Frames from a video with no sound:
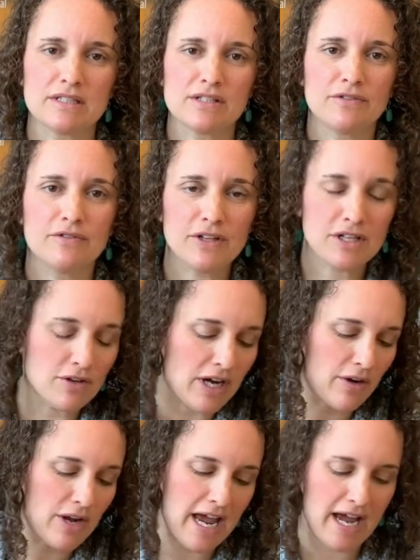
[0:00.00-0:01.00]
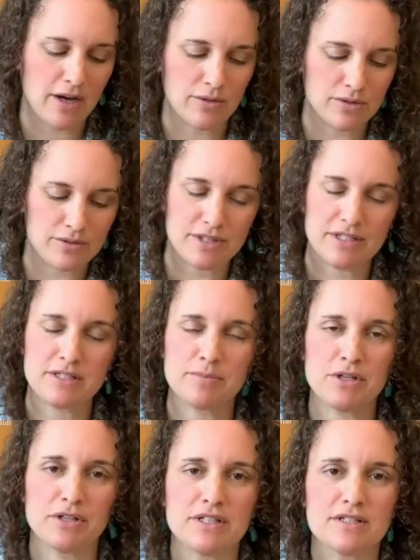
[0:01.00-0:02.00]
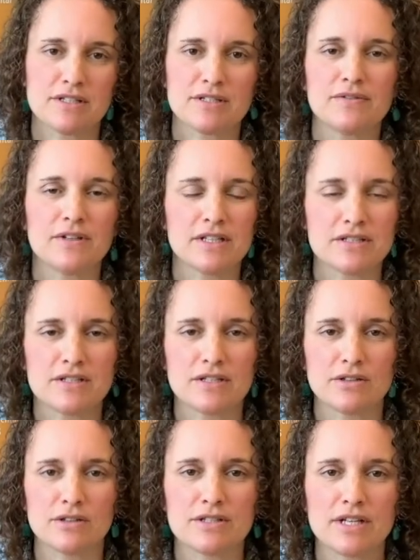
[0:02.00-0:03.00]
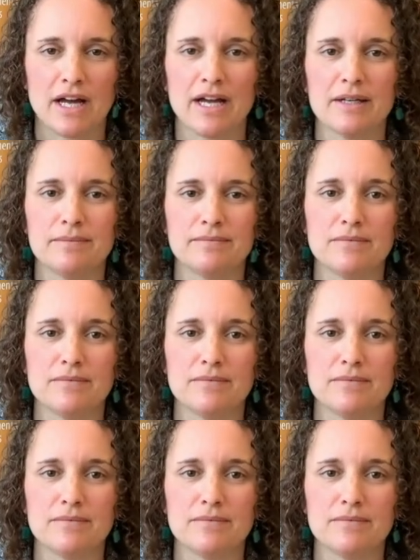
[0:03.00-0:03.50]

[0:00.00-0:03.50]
to figure out how those experiences fit into your time